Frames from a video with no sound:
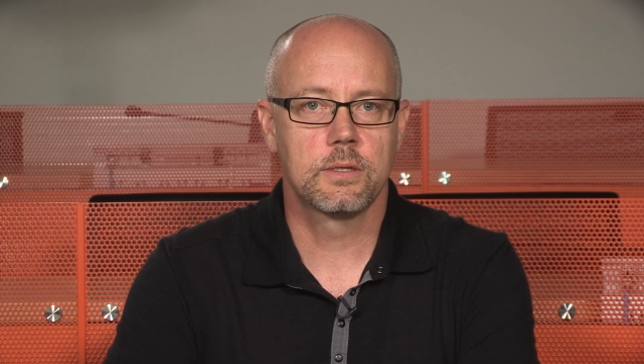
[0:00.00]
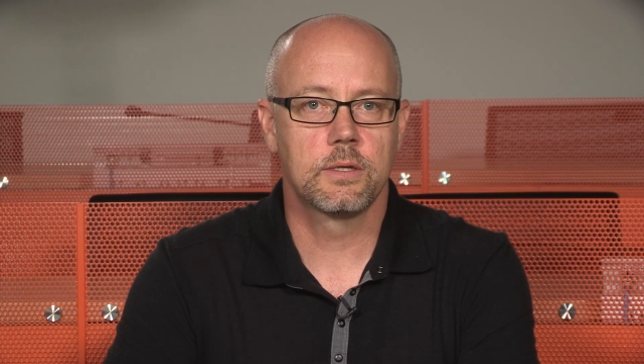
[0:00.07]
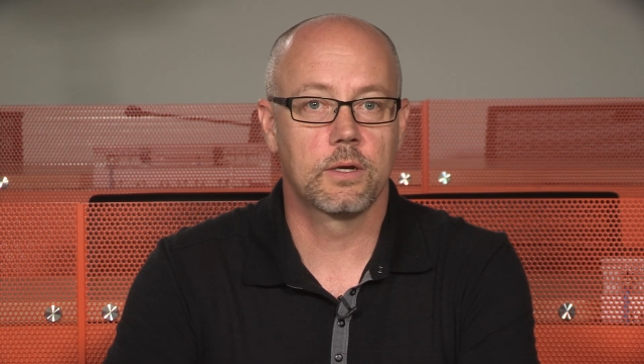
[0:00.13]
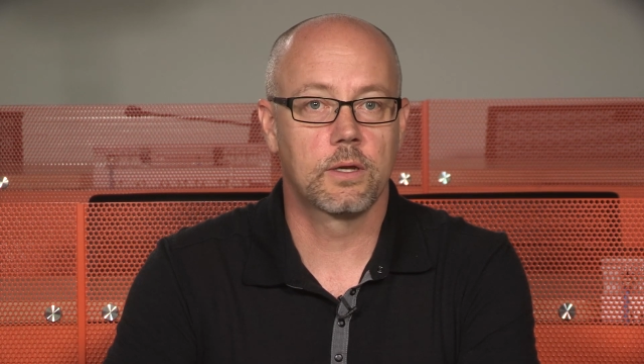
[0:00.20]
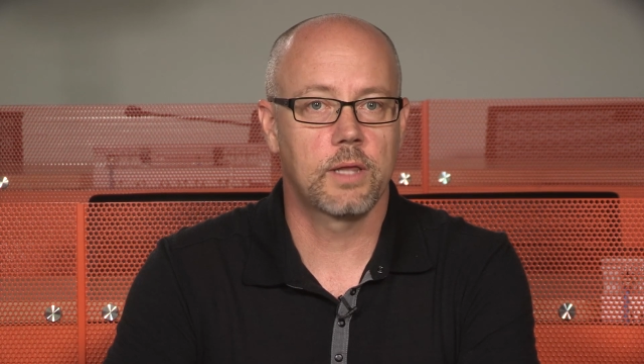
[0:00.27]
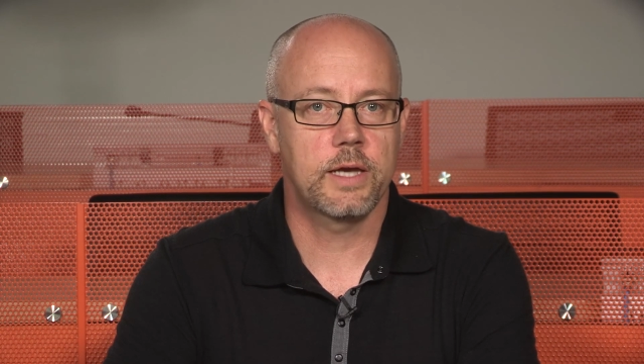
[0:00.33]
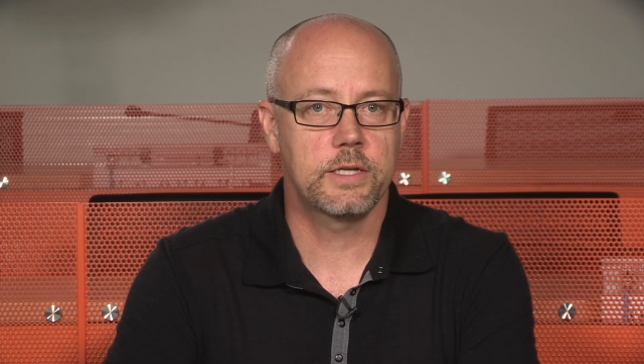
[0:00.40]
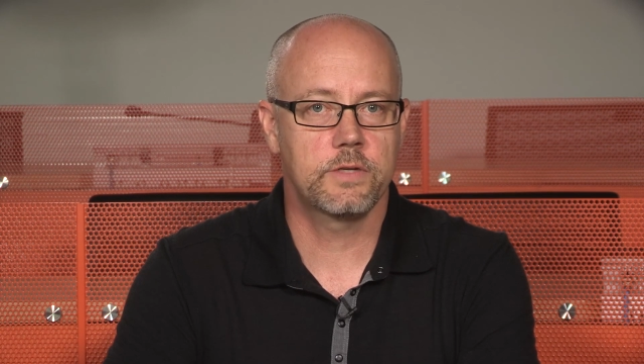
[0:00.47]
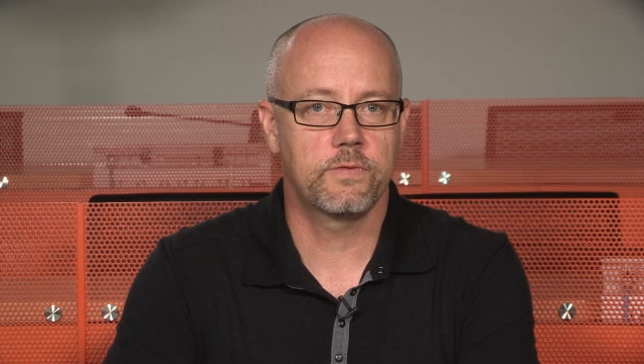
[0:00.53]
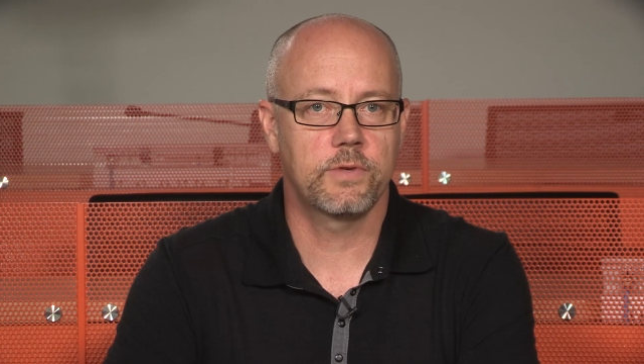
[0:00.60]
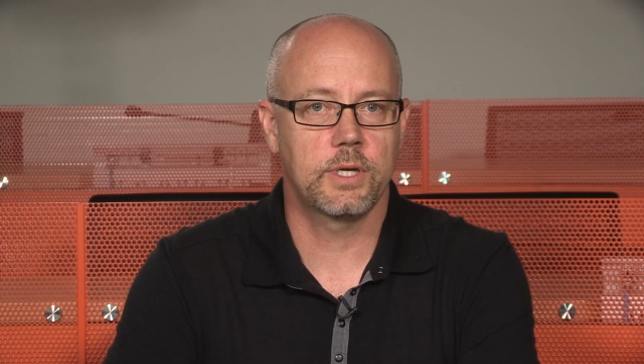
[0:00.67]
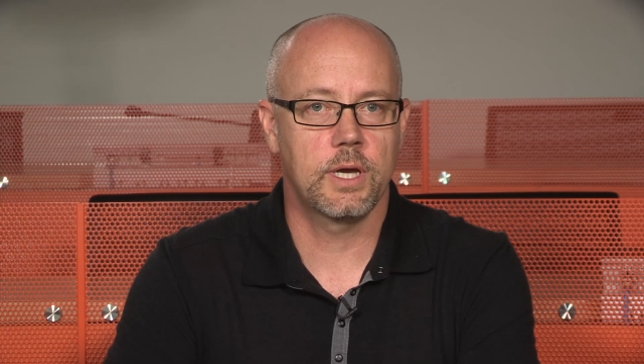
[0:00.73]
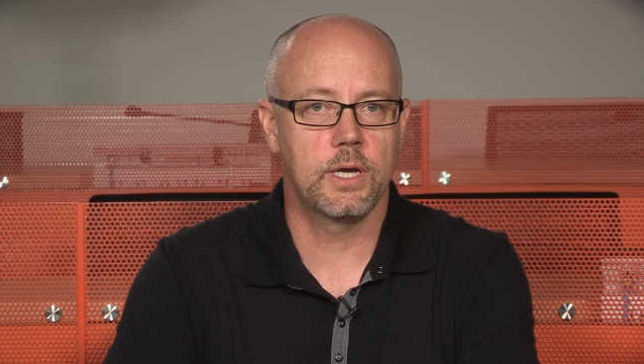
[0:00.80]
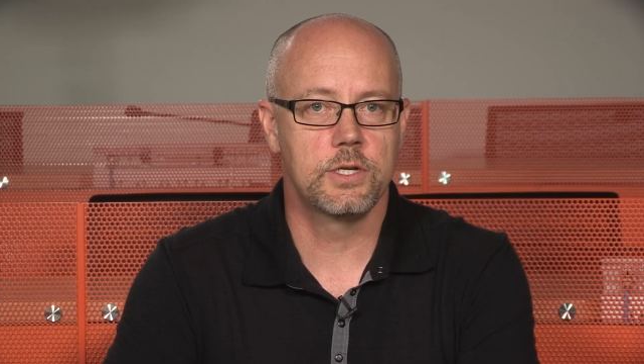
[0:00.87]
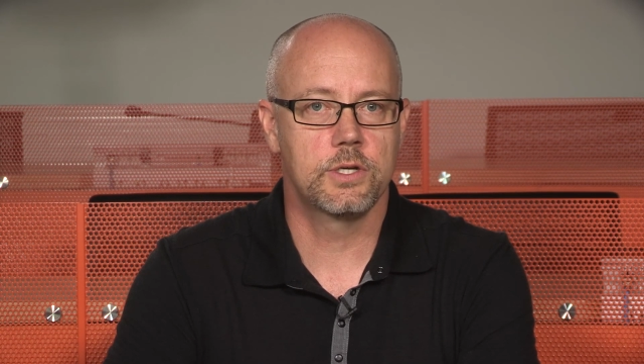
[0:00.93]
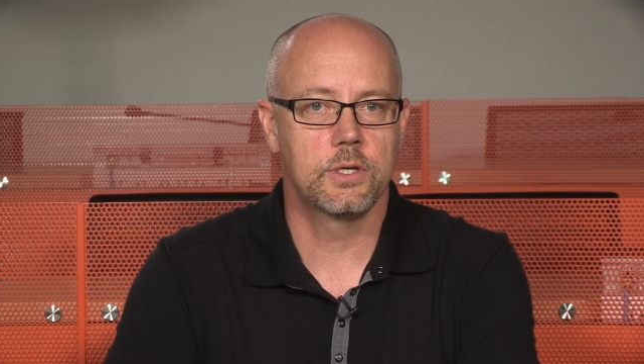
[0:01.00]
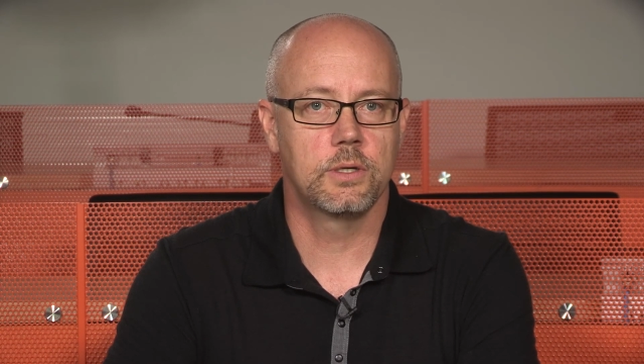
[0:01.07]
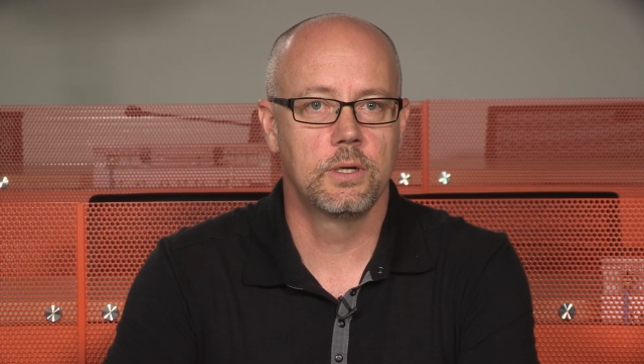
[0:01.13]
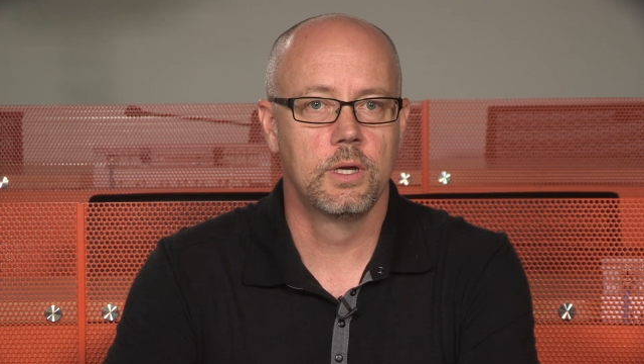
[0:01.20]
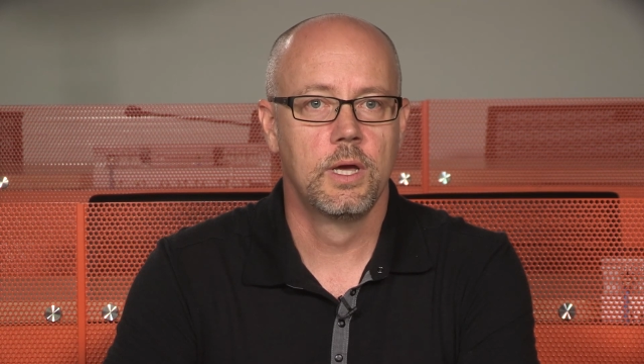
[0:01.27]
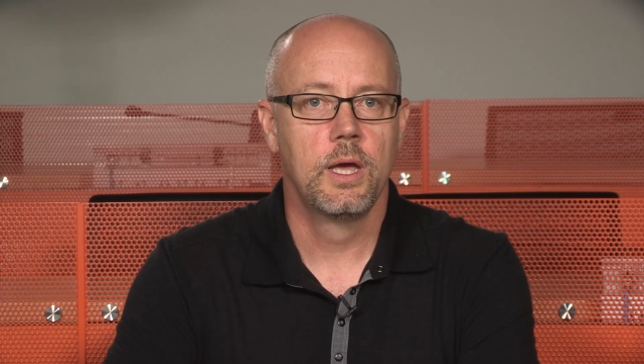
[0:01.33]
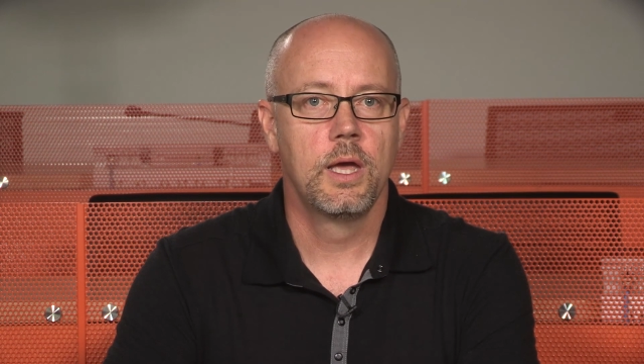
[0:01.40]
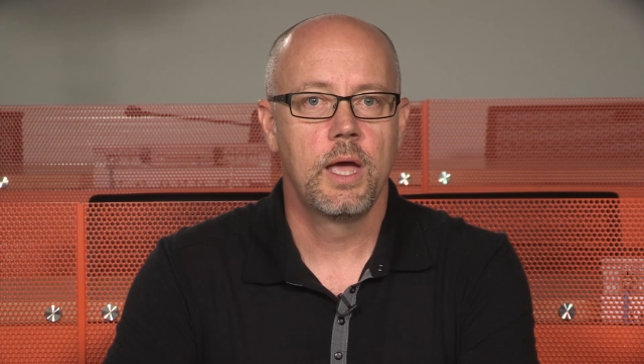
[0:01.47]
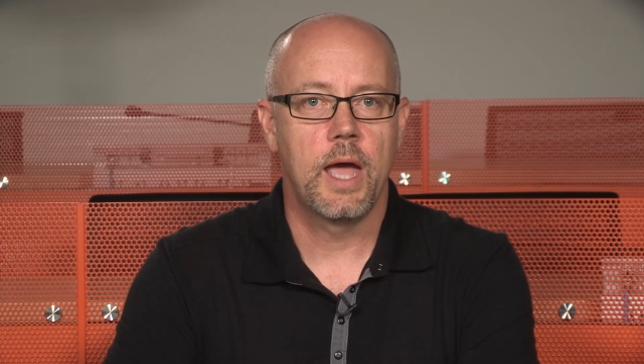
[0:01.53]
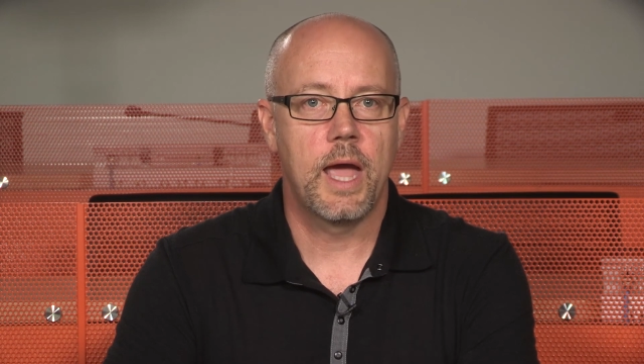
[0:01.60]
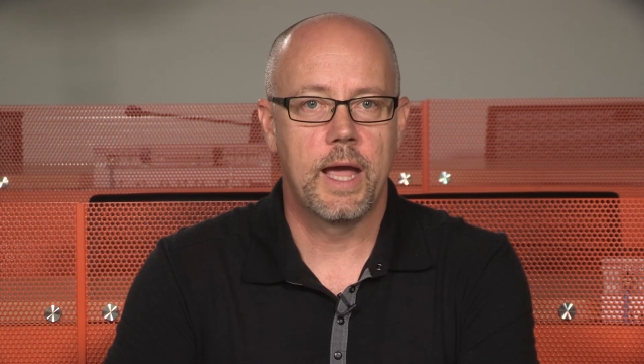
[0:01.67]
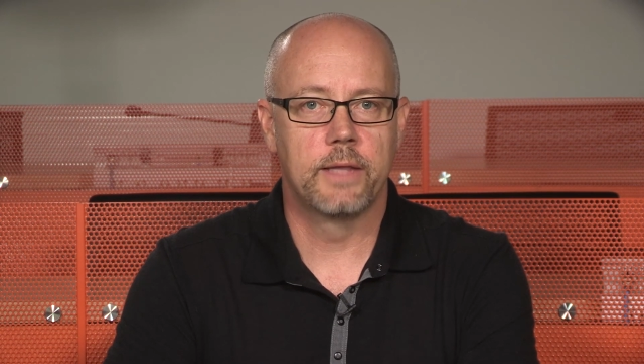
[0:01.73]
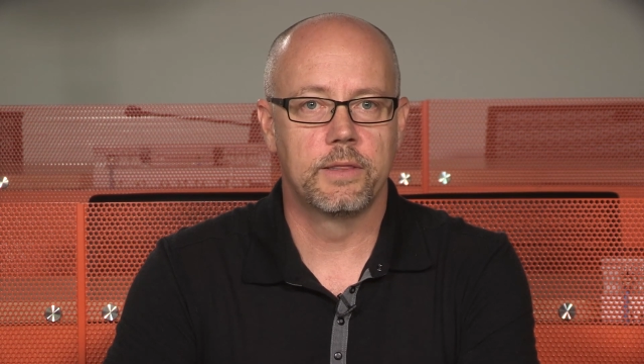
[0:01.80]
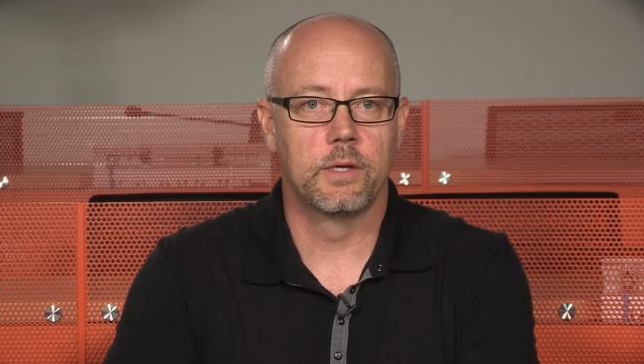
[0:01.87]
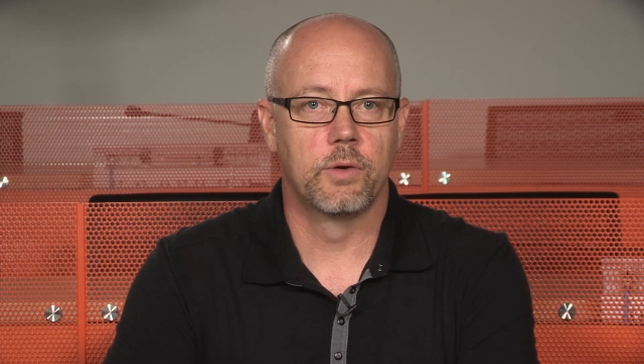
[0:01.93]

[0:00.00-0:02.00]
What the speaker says: their classification, and